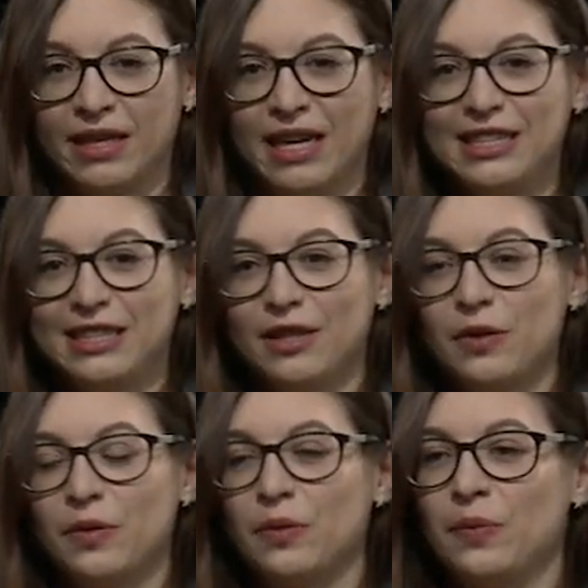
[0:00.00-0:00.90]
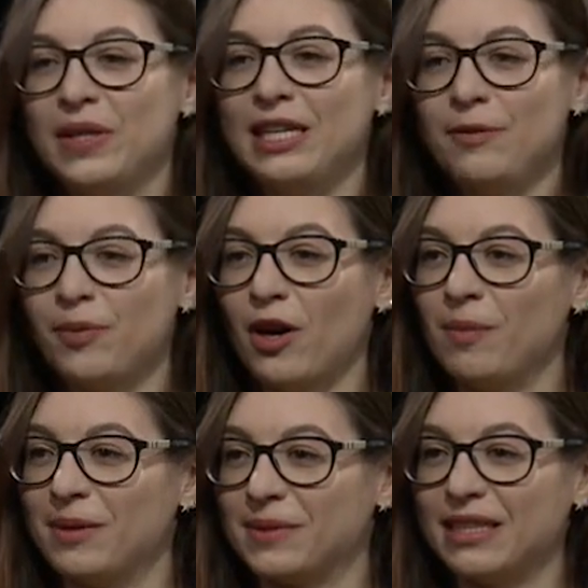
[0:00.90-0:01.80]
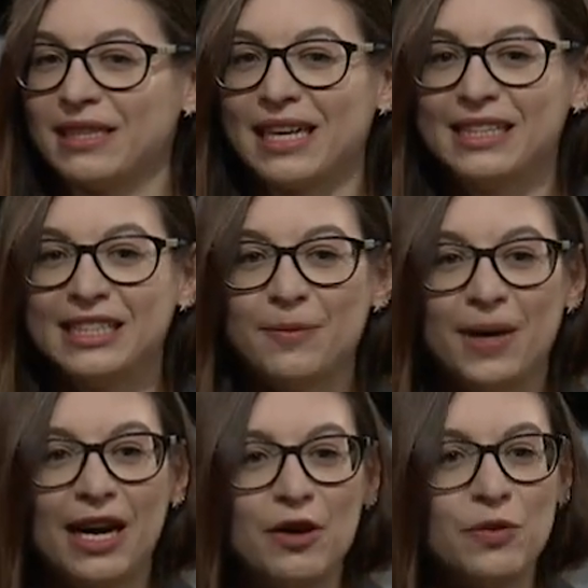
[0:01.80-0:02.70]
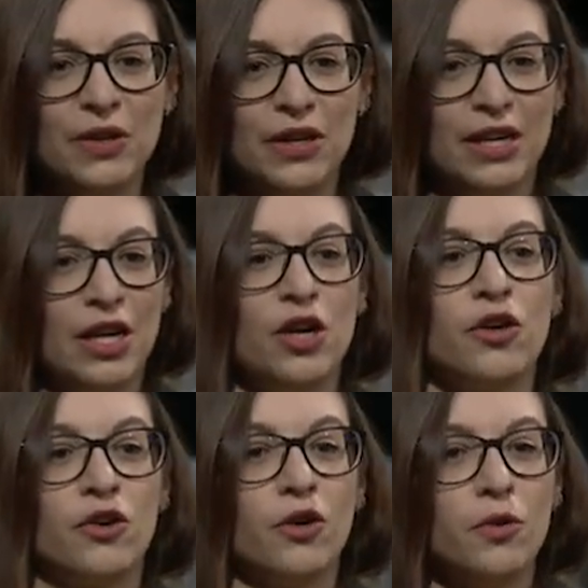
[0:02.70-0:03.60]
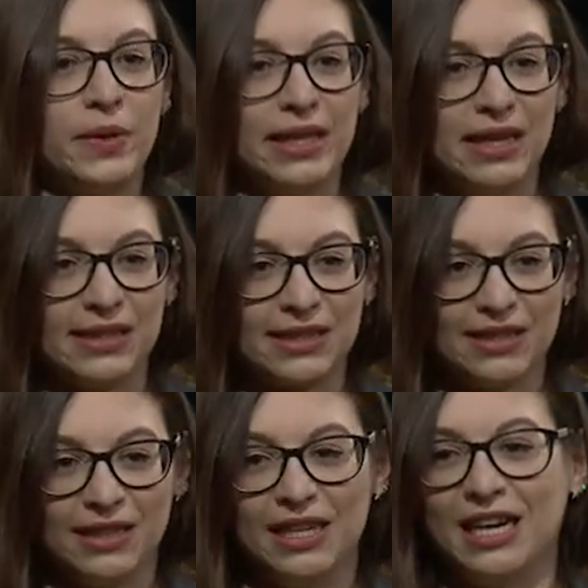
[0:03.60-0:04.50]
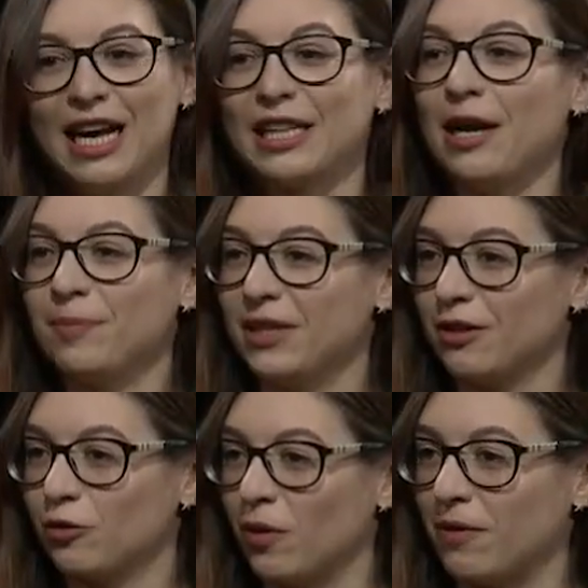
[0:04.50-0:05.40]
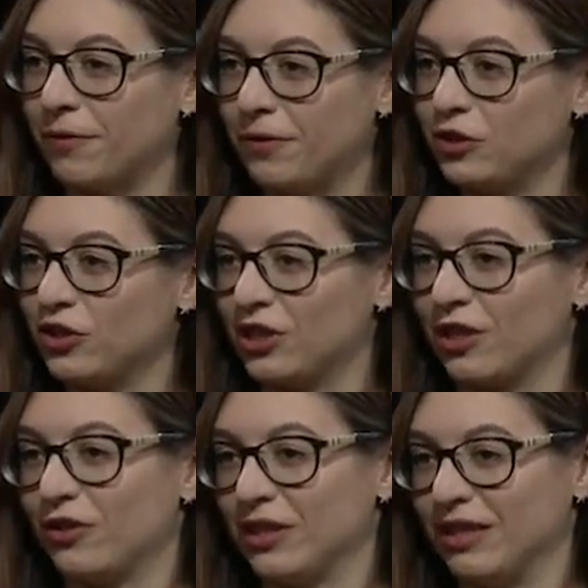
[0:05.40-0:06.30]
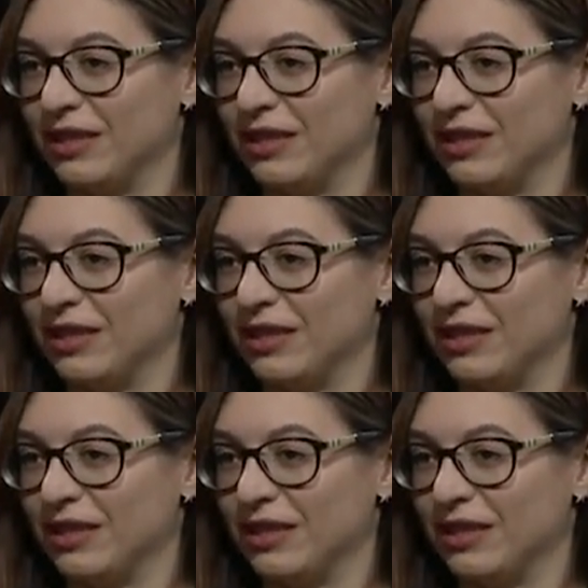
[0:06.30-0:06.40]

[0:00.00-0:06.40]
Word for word: Hence, we need problems that can somehow grow with us, adapting to our future security